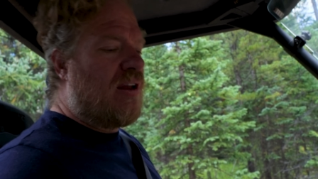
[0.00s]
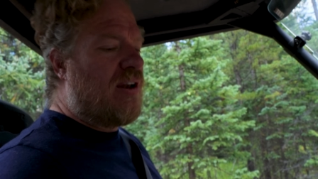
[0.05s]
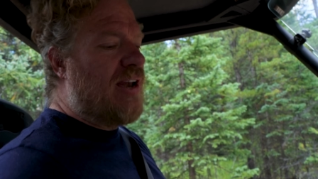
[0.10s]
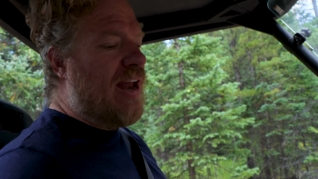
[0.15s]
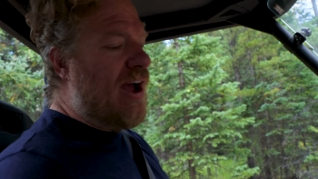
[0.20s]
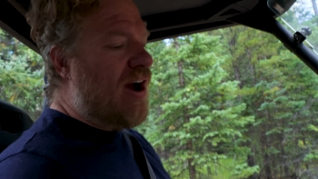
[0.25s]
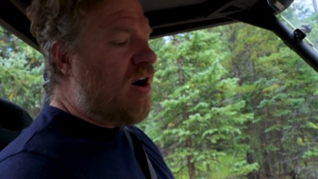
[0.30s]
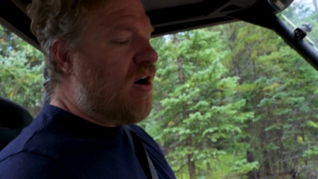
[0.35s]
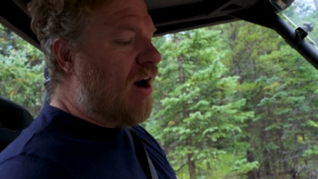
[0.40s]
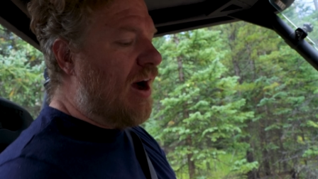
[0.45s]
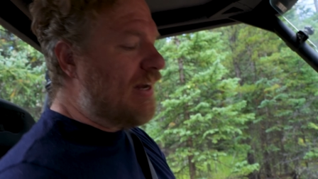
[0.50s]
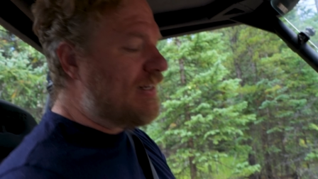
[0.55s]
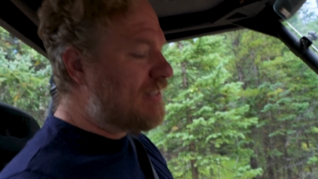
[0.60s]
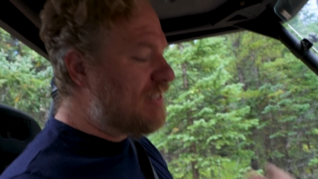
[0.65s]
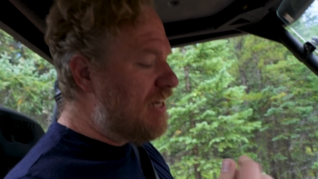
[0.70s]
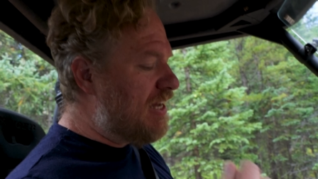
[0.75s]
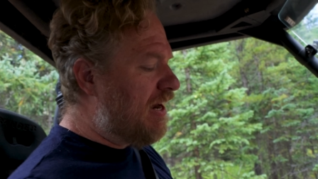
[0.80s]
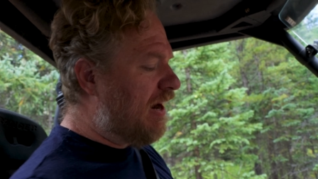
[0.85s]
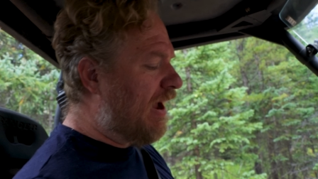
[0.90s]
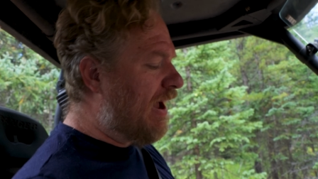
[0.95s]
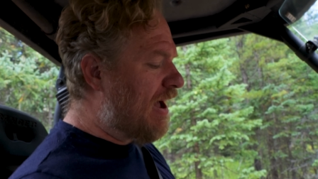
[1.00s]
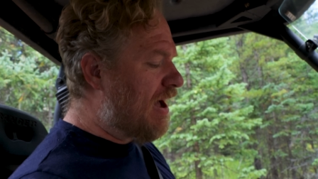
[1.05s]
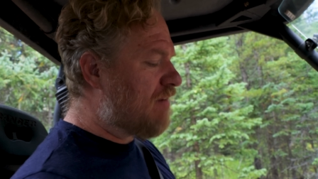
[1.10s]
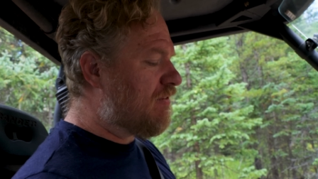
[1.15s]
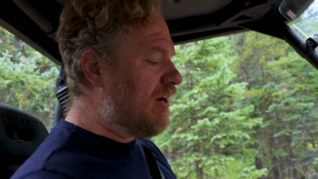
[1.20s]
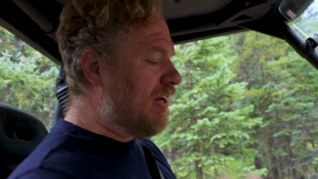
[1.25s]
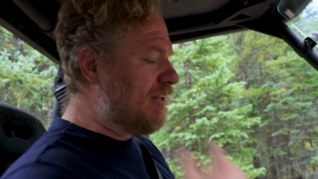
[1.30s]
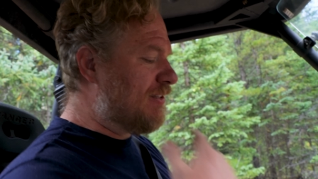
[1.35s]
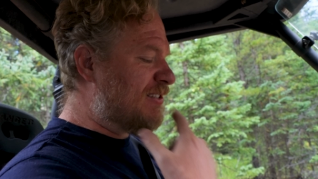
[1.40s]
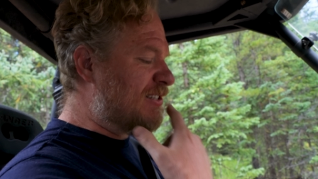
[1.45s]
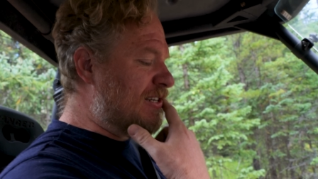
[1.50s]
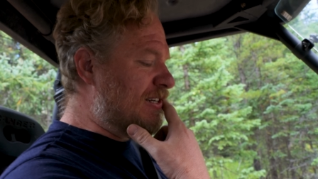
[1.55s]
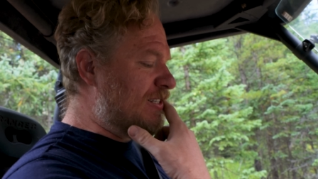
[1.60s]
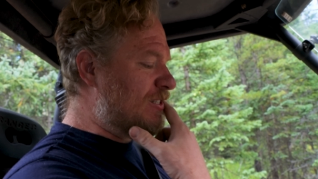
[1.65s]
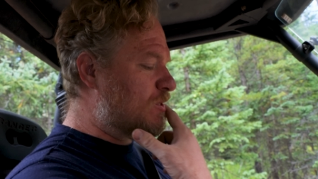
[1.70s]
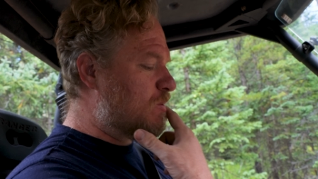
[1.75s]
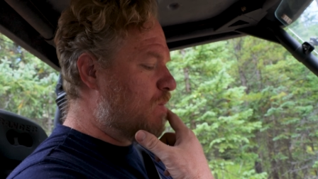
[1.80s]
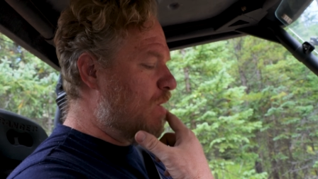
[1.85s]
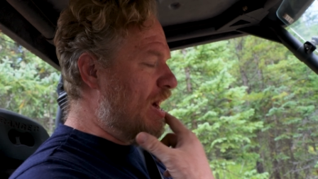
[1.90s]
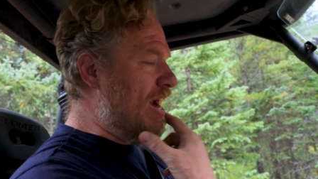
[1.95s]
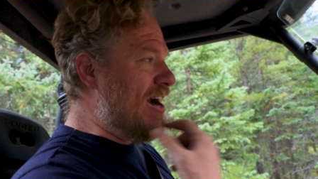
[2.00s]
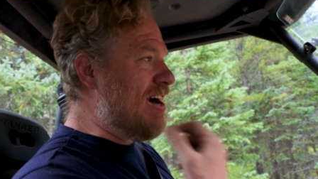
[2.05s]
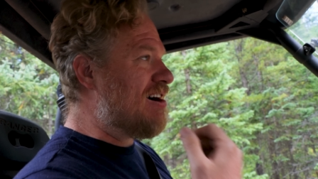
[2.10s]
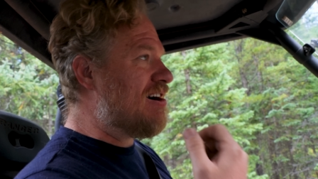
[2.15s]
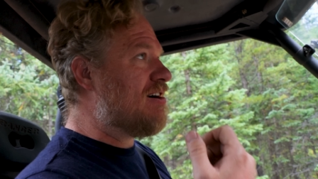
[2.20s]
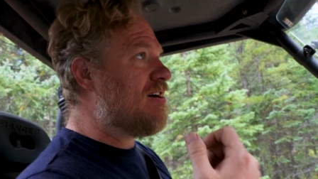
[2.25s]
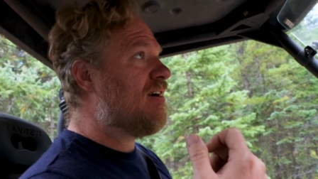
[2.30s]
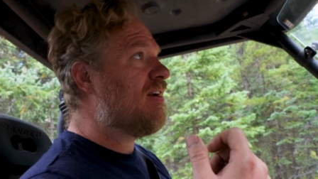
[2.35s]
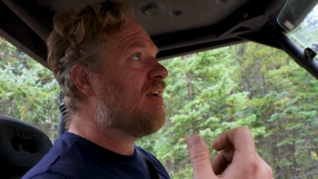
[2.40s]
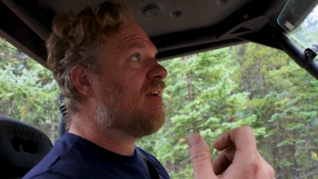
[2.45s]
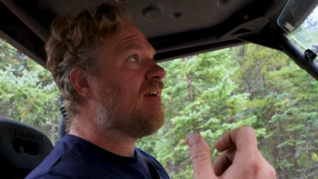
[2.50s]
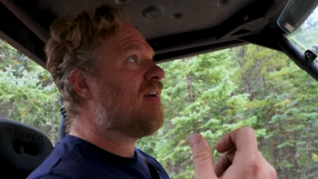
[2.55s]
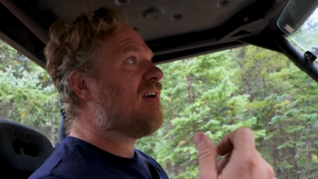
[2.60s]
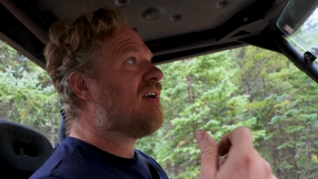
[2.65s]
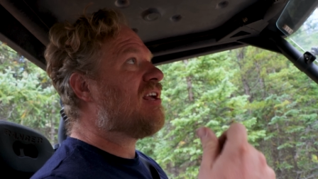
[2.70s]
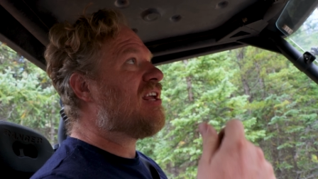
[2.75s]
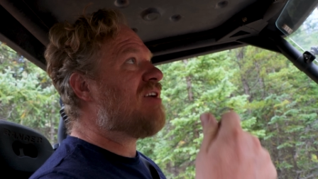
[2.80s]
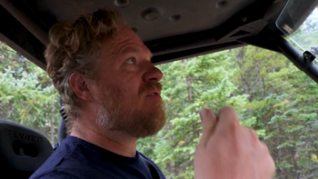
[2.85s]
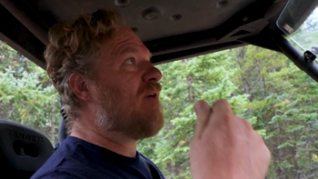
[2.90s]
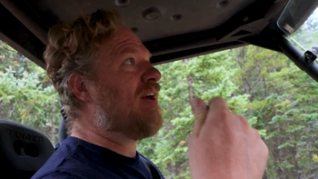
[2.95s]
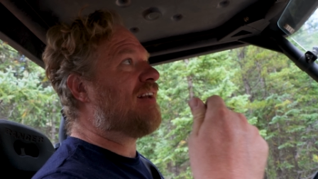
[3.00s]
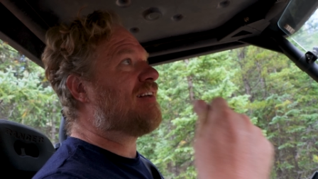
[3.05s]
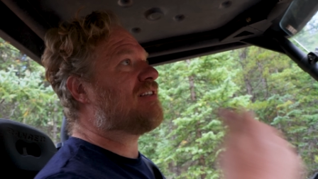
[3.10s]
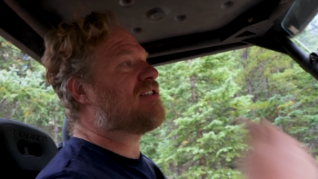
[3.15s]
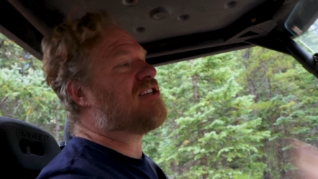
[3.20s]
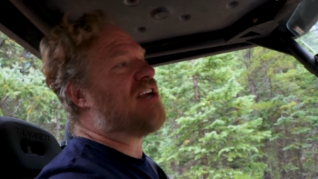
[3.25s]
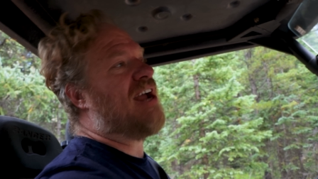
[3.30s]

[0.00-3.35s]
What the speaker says: Now, I did have an instance where he went